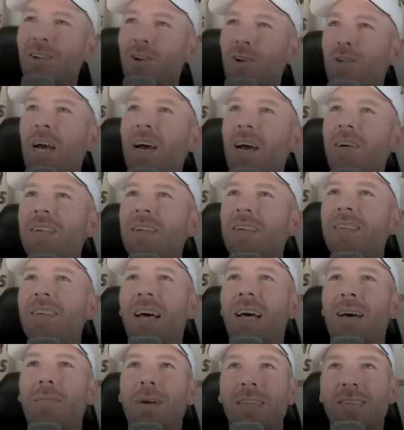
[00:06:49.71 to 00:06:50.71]
so dive into
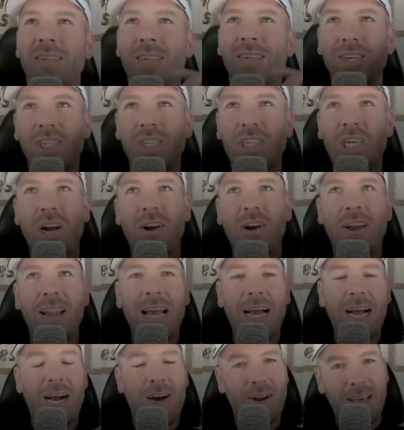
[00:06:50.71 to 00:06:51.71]
that bit so you started
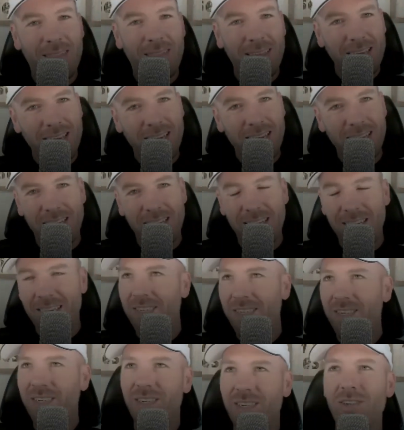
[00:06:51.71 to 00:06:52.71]
out i think
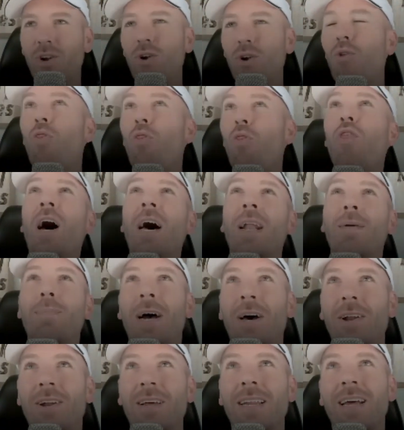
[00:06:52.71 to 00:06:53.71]
is thought
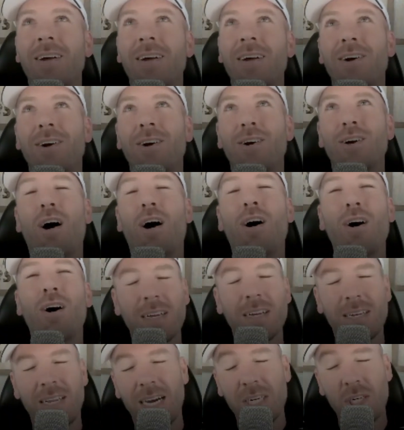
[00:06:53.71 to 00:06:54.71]
about it or er,
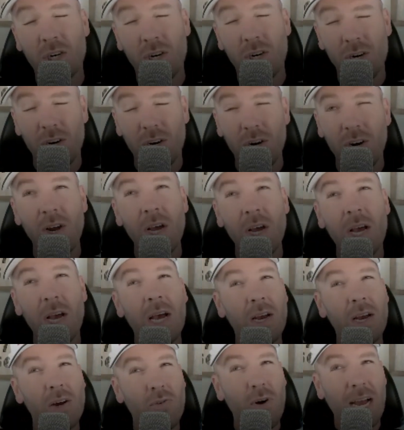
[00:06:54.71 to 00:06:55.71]
architecture
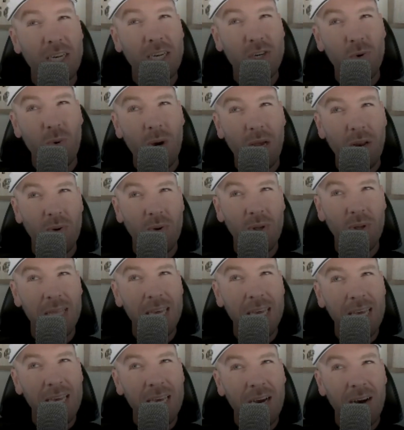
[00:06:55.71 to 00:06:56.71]
graduated with
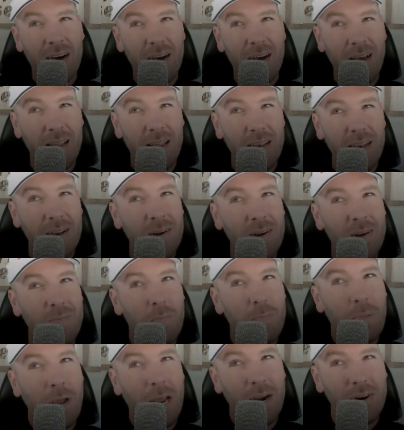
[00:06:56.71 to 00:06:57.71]
econ,
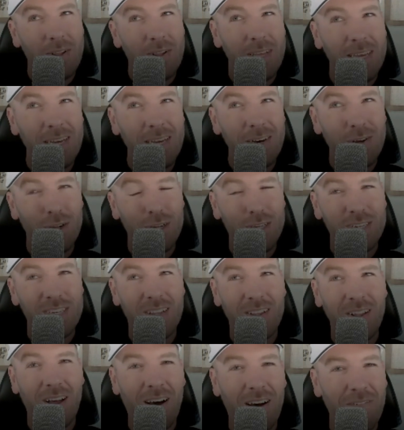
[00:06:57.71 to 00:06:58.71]
paralegal as
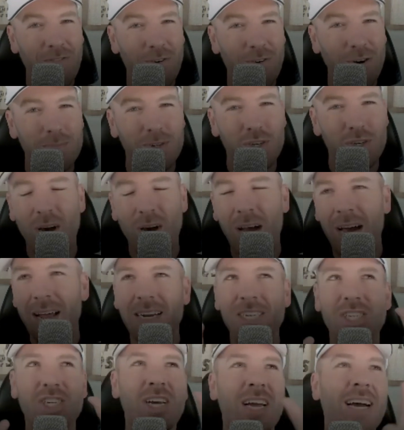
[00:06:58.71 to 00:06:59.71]
a law firm. So how
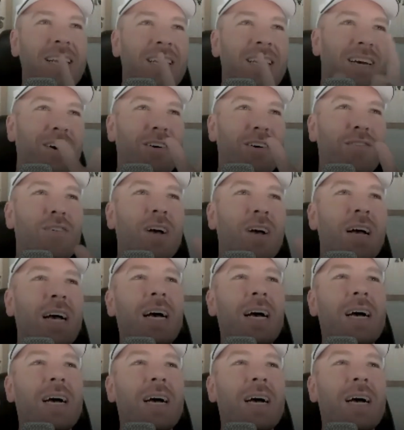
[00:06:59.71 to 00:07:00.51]
did you kind of